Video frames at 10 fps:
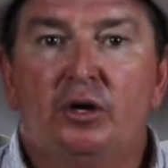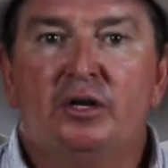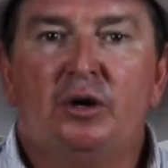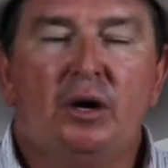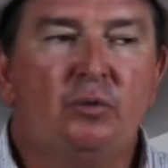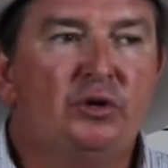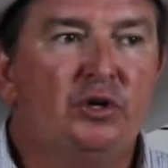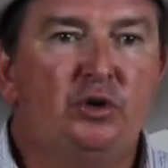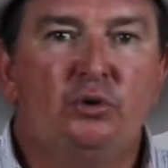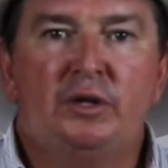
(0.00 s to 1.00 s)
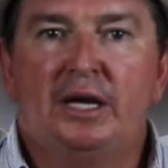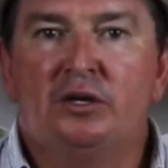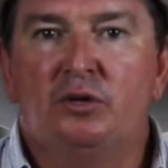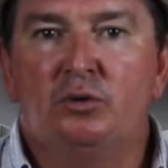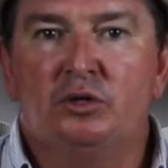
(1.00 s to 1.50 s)
Now, I wouldn't do that to
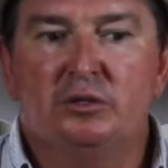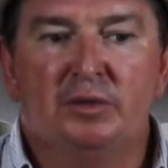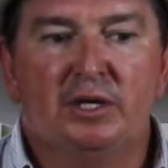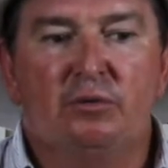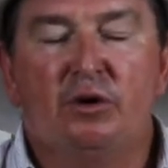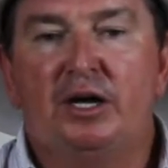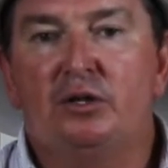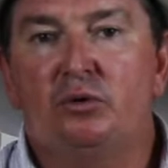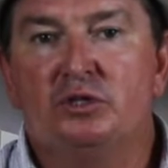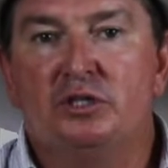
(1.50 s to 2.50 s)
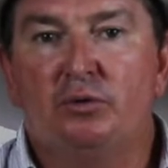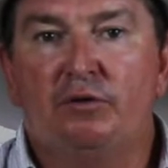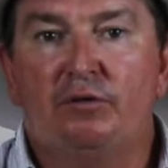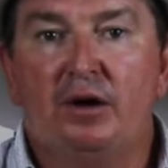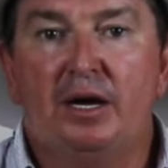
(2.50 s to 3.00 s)
the horse. I'm not going to ride the horse into a
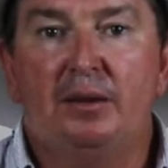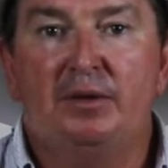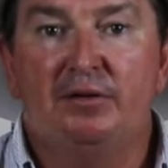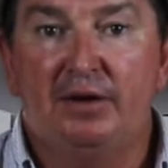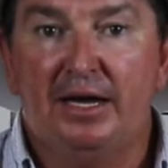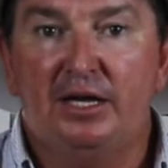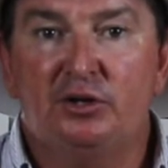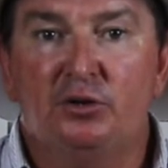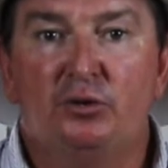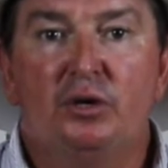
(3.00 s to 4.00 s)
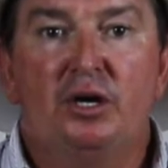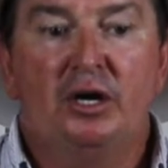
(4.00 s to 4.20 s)
fire, but if I had to